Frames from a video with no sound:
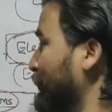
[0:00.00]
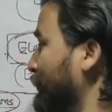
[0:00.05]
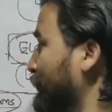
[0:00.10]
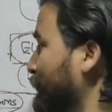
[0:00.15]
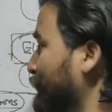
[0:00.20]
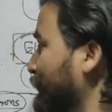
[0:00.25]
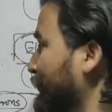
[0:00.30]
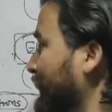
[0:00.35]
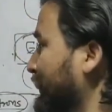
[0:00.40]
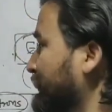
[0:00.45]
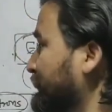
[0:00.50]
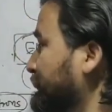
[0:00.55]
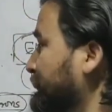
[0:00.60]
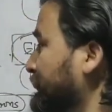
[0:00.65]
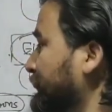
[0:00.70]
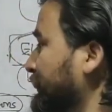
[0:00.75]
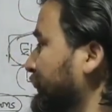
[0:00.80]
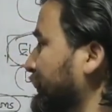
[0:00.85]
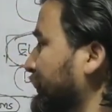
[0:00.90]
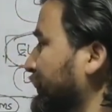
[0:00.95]

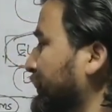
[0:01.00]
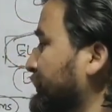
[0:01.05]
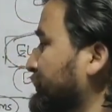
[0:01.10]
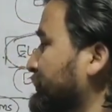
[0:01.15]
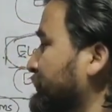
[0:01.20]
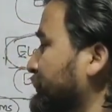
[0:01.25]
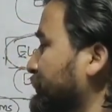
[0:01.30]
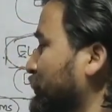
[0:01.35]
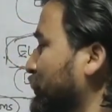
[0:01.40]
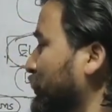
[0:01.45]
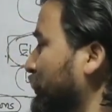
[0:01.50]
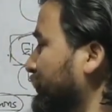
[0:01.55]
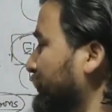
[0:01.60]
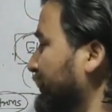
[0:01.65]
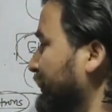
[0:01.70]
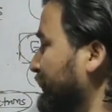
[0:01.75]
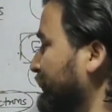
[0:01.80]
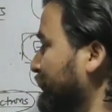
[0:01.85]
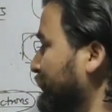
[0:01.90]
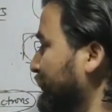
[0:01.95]
One is strong
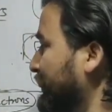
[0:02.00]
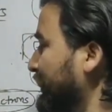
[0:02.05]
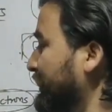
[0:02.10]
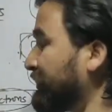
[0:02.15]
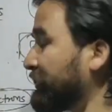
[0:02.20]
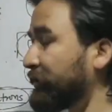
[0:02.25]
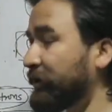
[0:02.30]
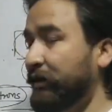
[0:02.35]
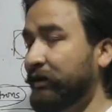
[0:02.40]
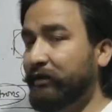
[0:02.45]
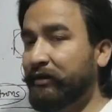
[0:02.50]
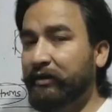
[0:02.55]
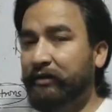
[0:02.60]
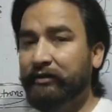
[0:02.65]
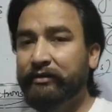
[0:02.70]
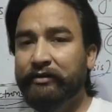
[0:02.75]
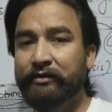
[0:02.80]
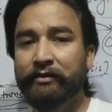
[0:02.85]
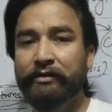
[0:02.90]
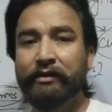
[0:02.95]
electrolyte and
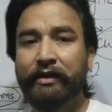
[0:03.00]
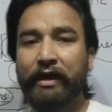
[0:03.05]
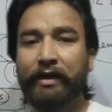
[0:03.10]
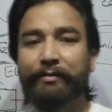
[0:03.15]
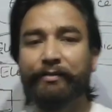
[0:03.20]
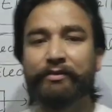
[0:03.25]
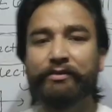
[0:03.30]
other type